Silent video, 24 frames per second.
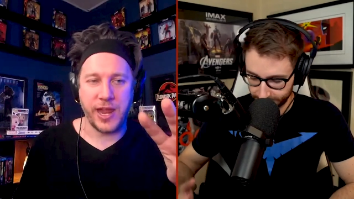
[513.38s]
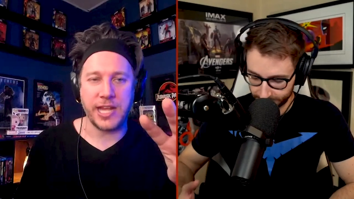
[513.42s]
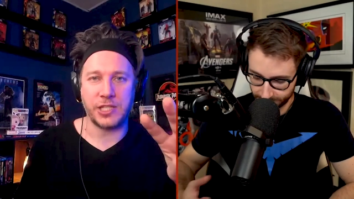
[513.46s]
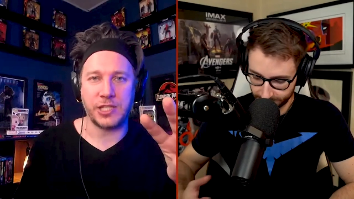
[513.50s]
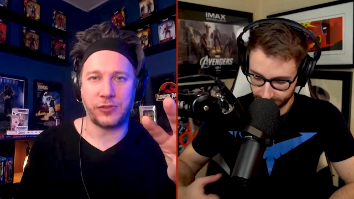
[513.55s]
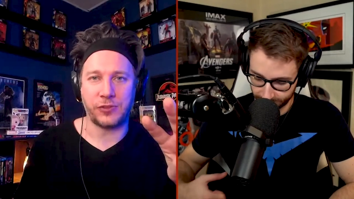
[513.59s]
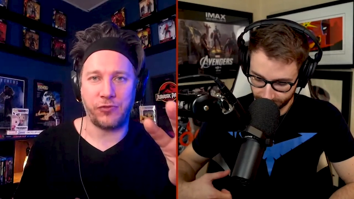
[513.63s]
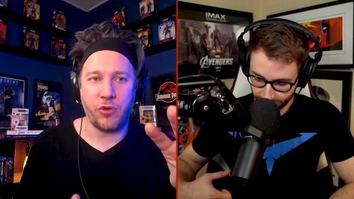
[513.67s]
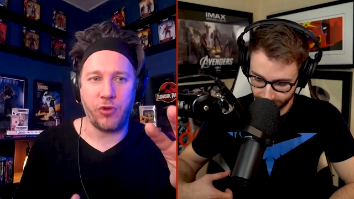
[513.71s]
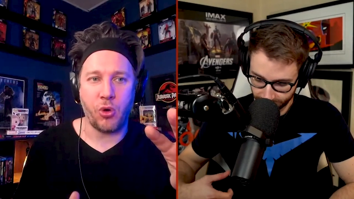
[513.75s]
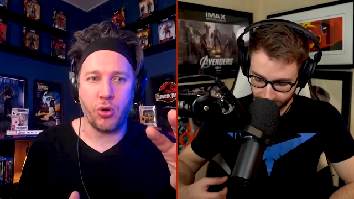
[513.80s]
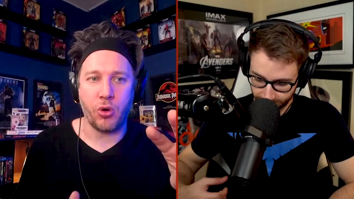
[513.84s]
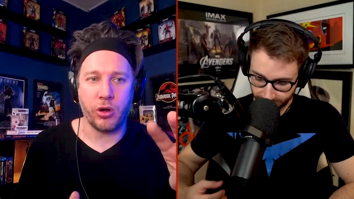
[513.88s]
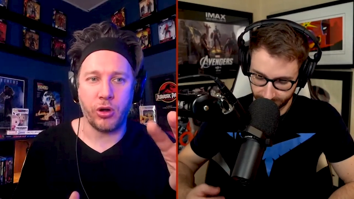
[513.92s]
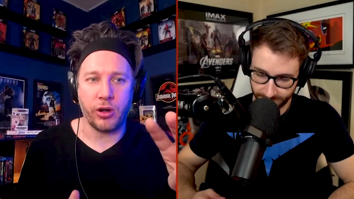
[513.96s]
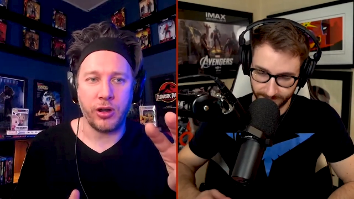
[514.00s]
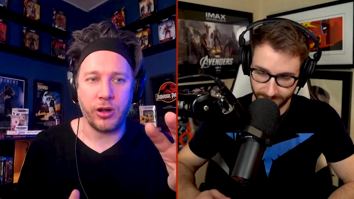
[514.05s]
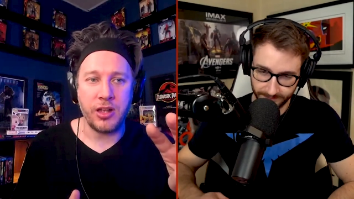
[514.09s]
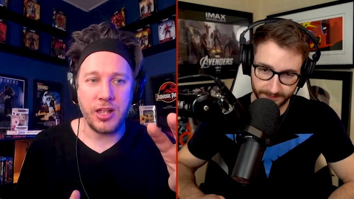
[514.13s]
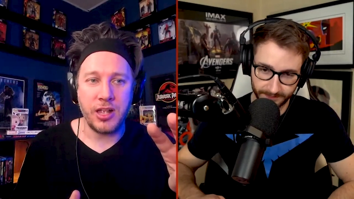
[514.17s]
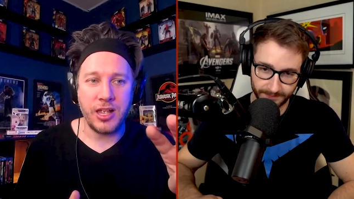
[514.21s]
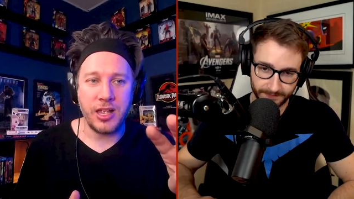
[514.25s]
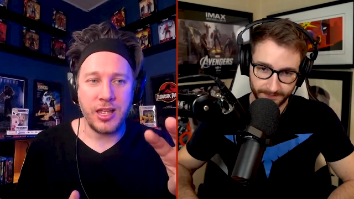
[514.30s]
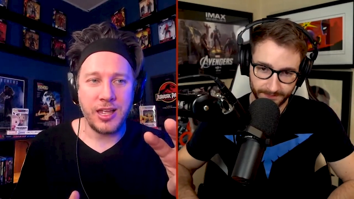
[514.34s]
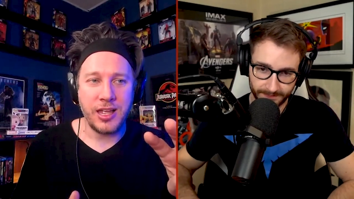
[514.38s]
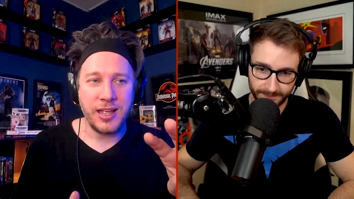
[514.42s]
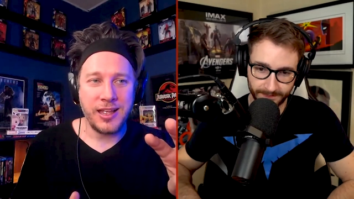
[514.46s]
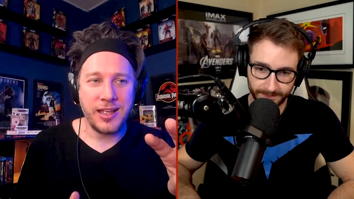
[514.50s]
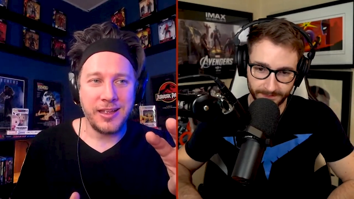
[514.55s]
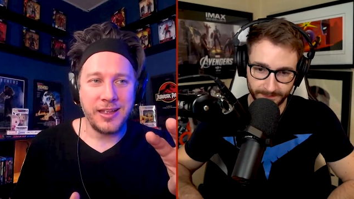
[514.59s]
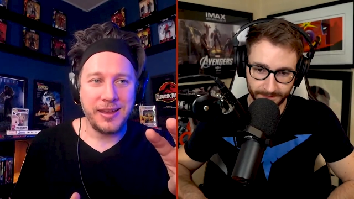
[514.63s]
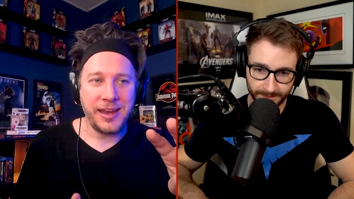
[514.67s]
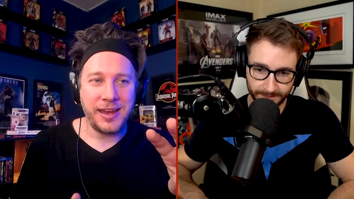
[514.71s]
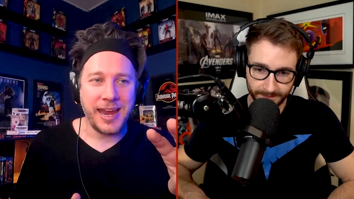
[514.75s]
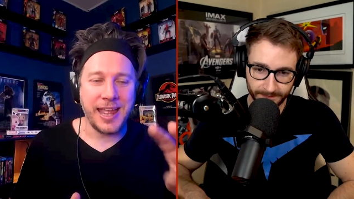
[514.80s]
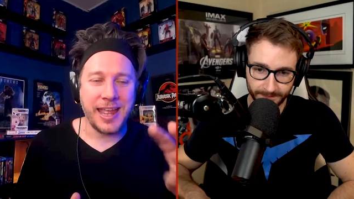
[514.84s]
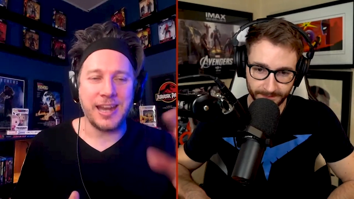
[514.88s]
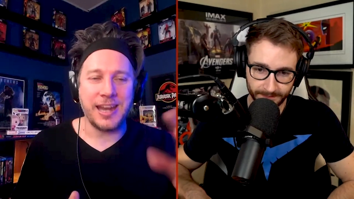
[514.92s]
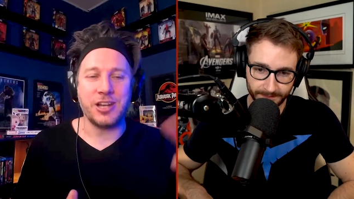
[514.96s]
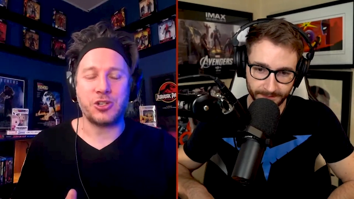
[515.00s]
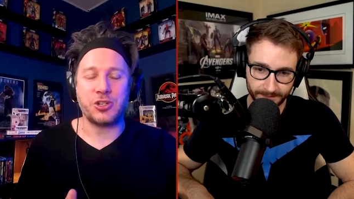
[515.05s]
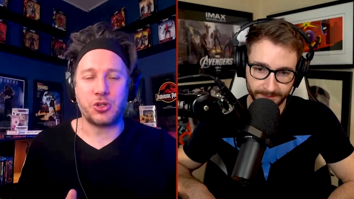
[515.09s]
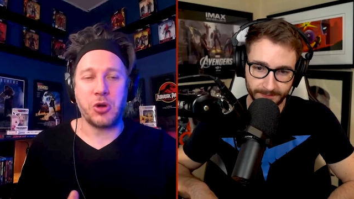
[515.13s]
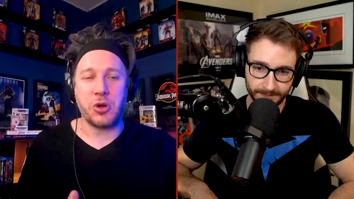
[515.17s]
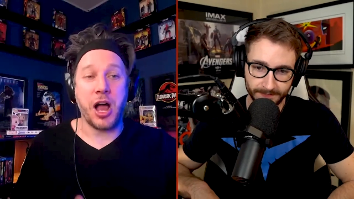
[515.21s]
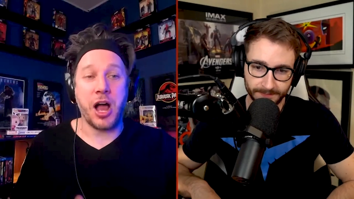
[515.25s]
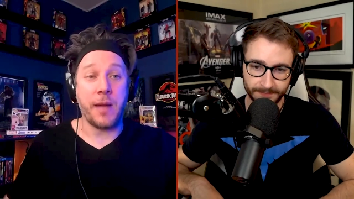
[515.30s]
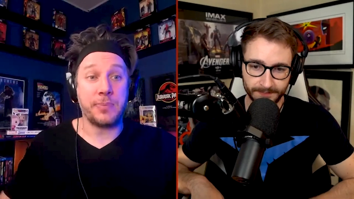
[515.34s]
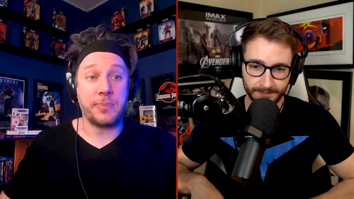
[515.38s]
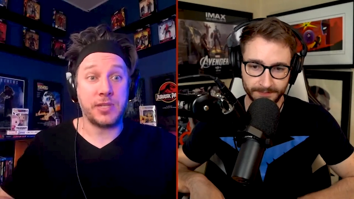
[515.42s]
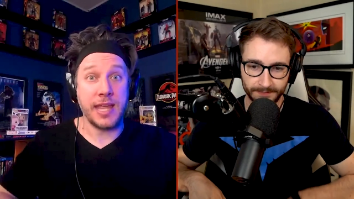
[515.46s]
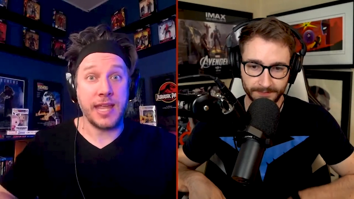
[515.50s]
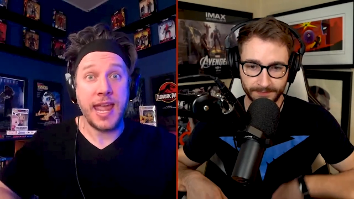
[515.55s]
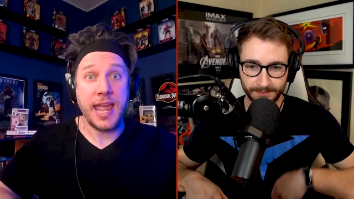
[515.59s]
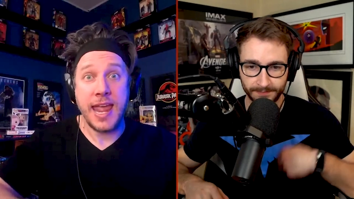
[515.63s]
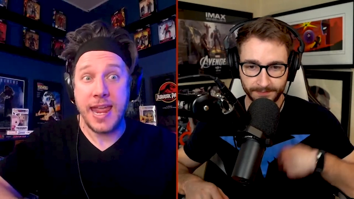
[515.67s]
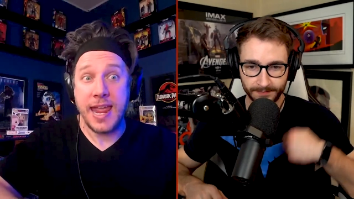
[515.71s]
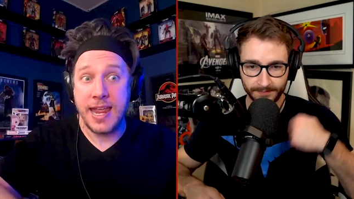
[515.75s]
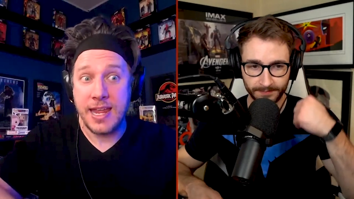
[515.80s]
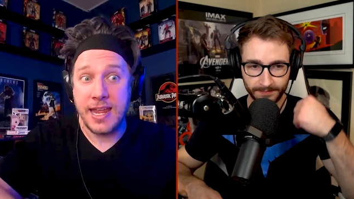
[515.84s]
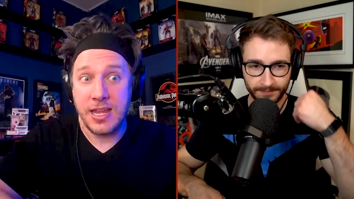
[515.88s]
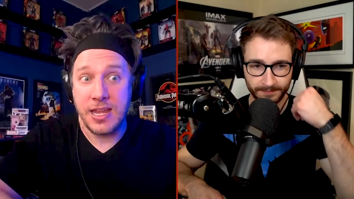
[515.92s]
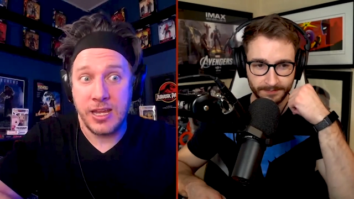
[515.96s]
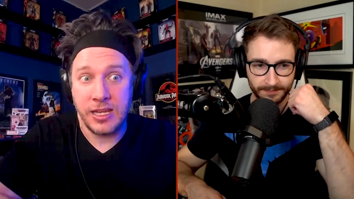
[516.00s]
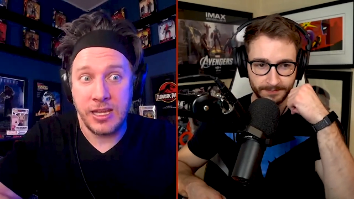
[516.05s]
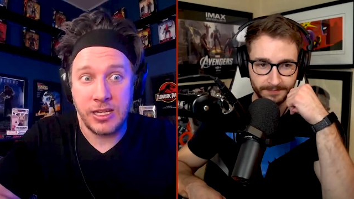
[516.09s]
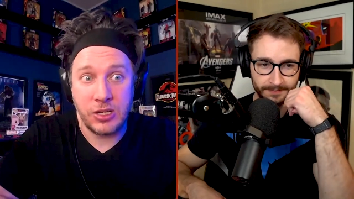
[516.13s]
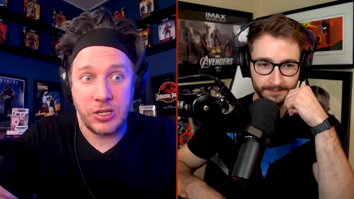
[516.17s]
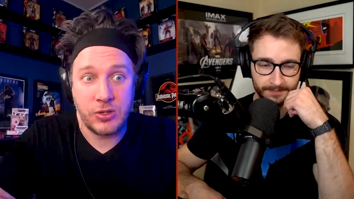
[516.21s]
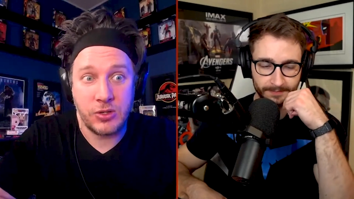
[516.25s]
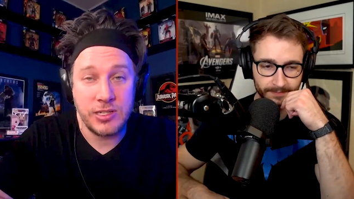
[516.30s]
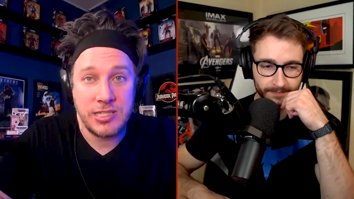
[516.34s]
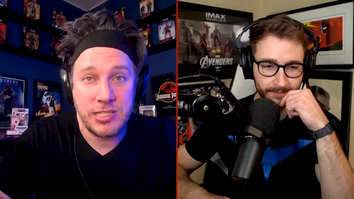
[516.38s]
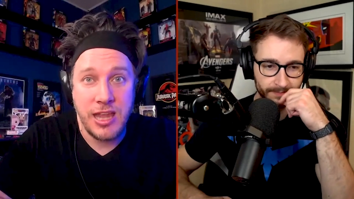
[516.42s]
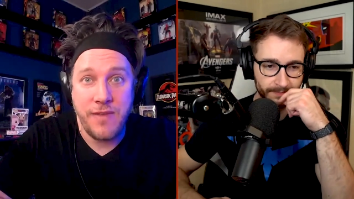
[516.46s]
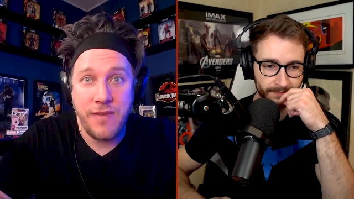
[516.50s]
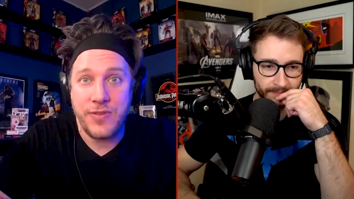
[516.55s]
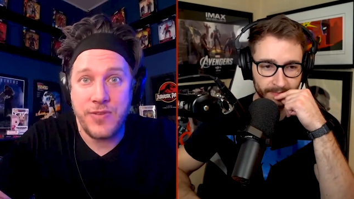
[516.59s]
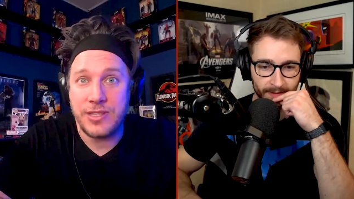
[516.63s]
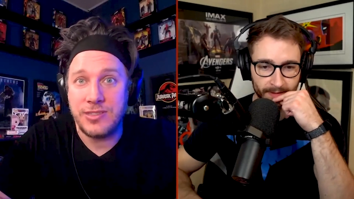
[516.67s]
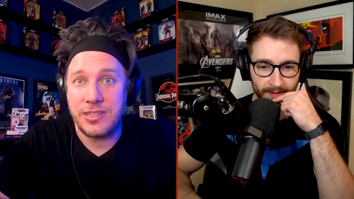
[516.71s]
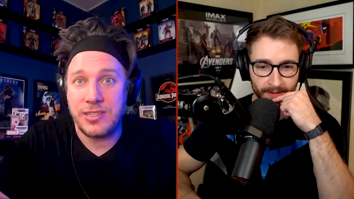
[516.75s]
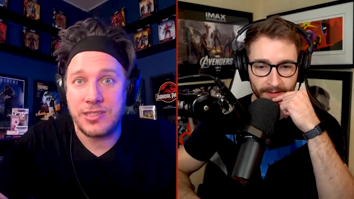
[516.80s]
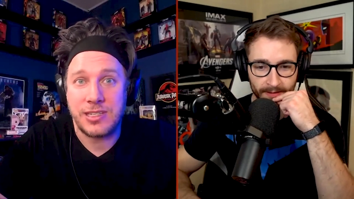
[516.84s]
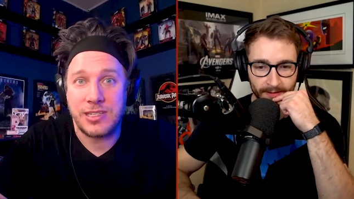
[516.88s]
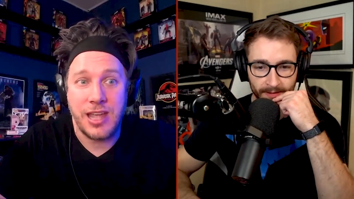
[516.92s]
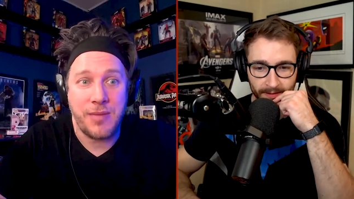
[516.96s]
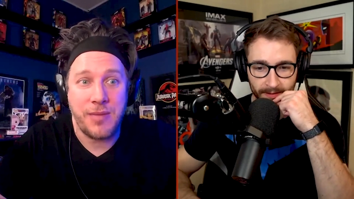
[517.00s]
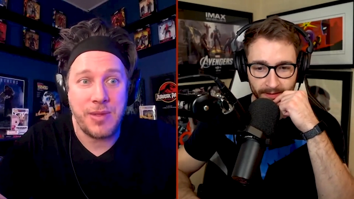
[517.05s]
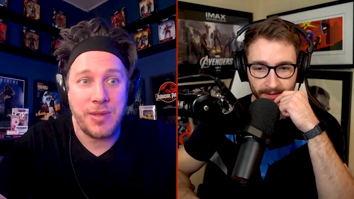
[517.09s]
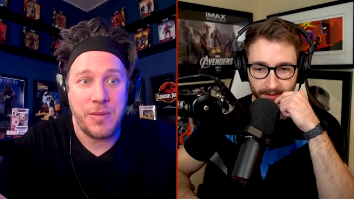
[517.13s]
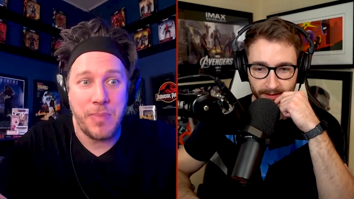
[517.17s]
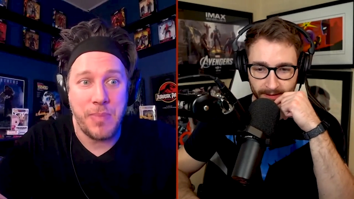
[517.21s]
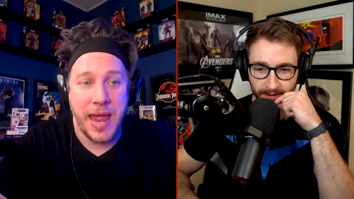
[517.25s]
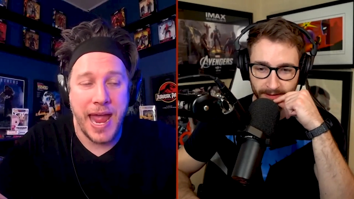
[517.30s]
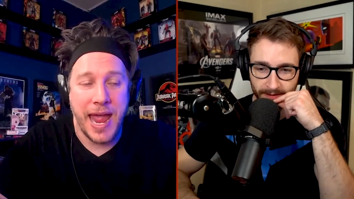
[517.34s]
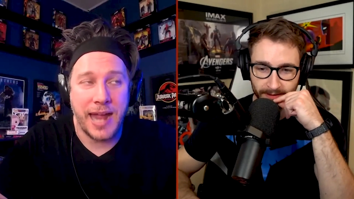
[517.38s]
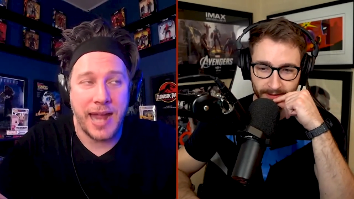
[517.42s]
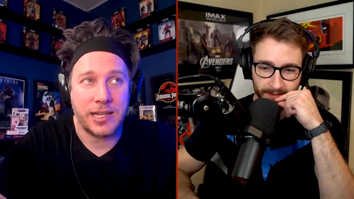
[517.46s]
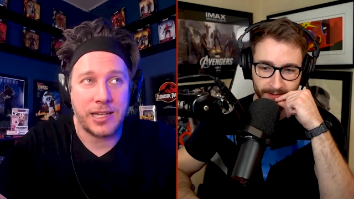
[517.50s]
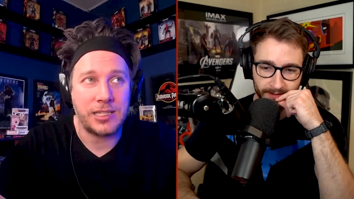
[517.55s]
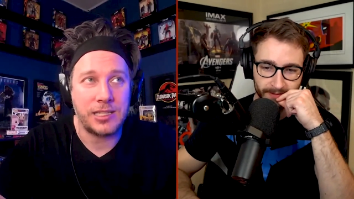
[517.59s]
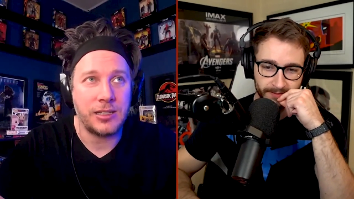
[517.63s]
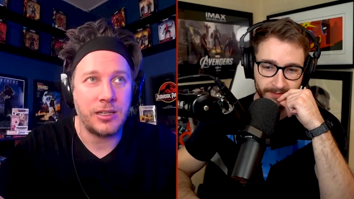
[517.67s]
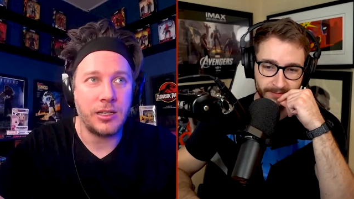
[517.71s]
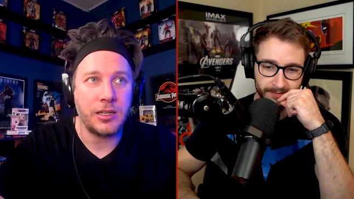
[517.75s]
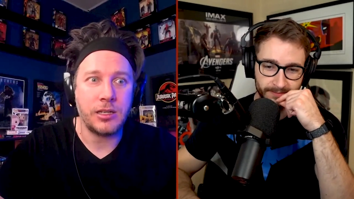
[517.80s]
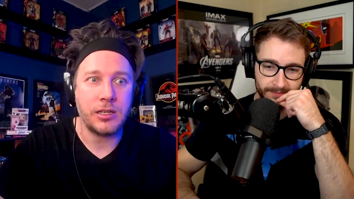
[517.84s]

Speaker 1: four and it drops, hey, Chris Evans is coming back